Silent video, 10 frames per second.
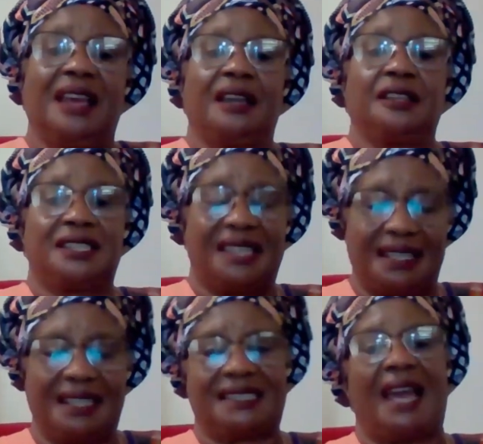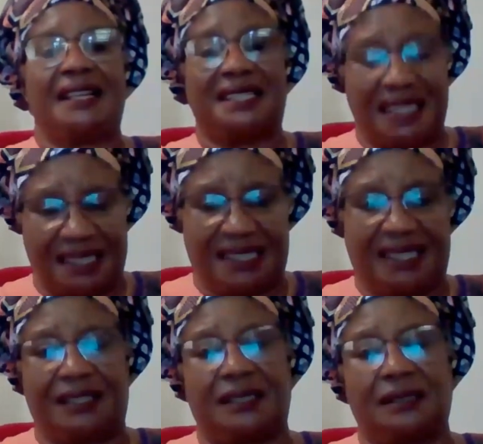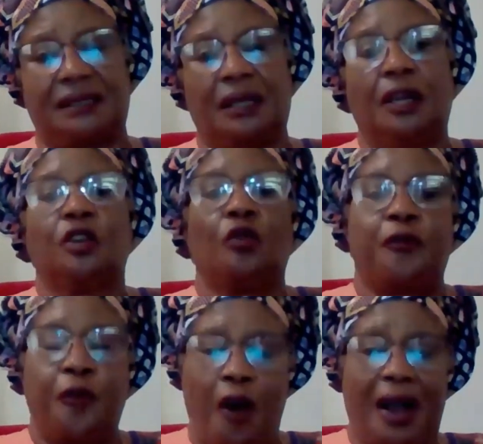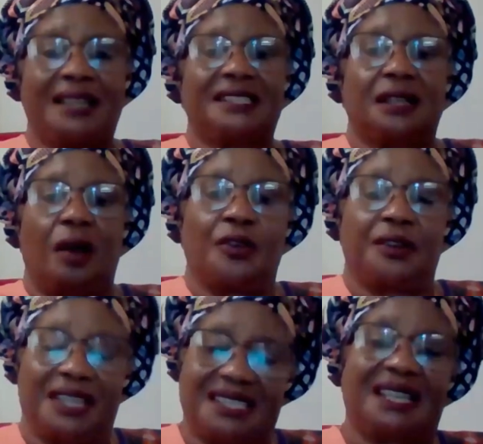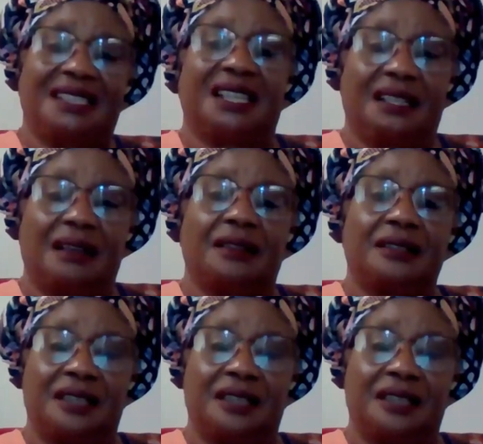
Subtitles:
they set aside 6 years to focus on this agenda,